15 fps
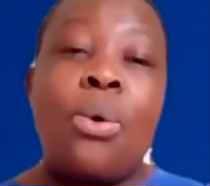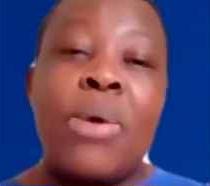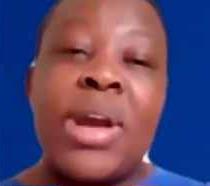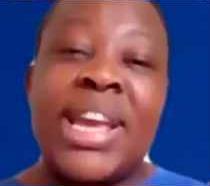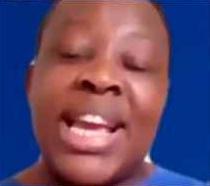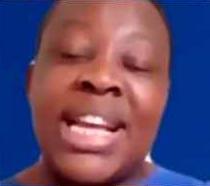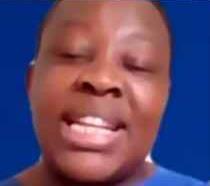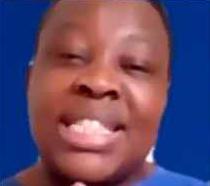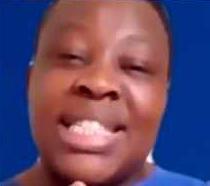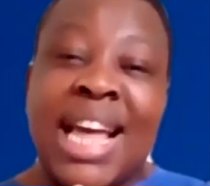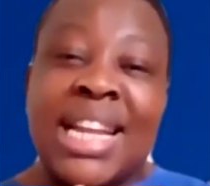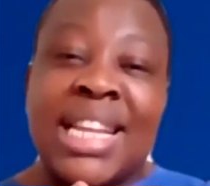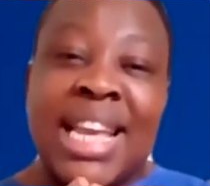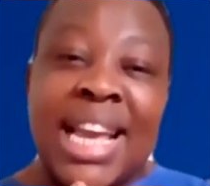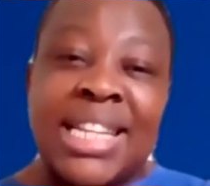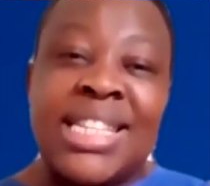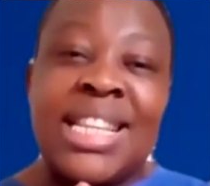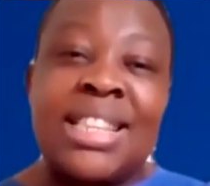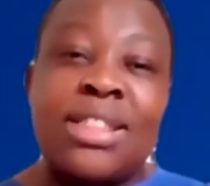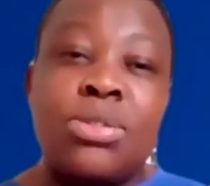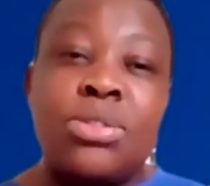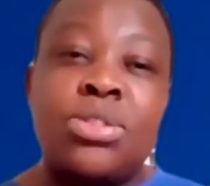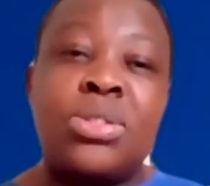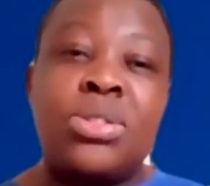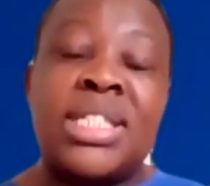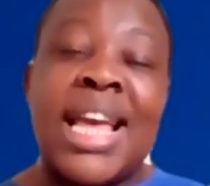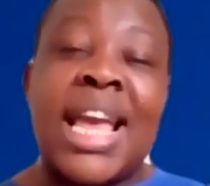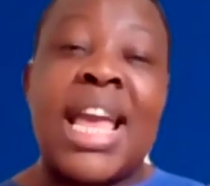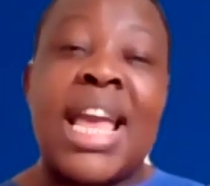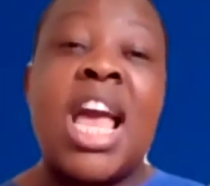we can start getting those to
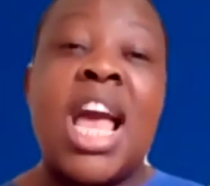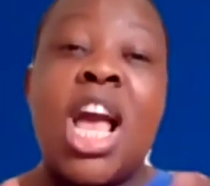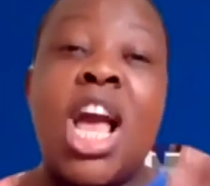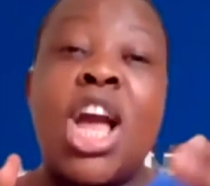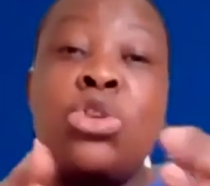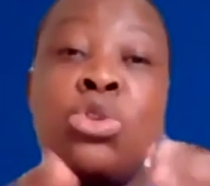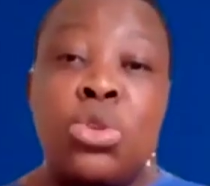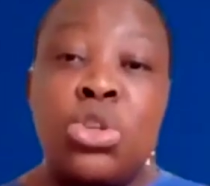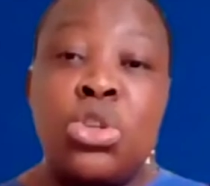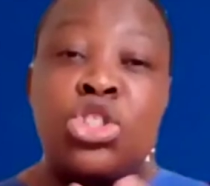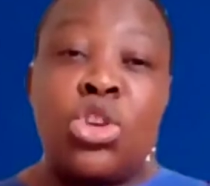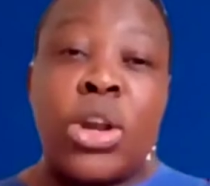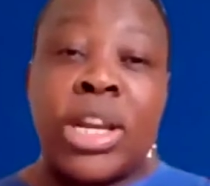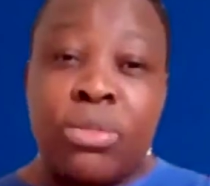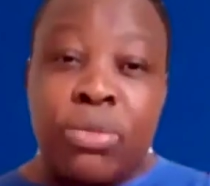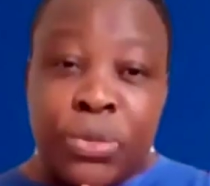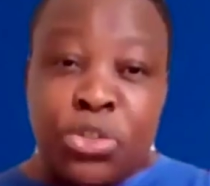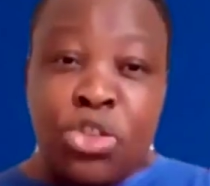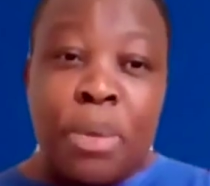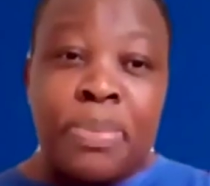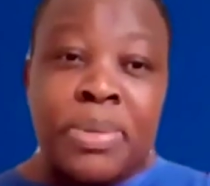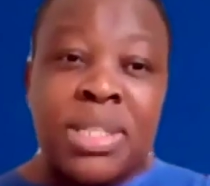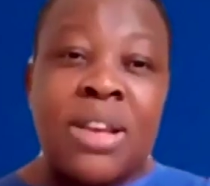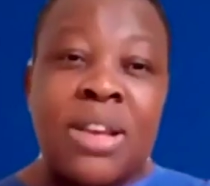say, use your rooftops.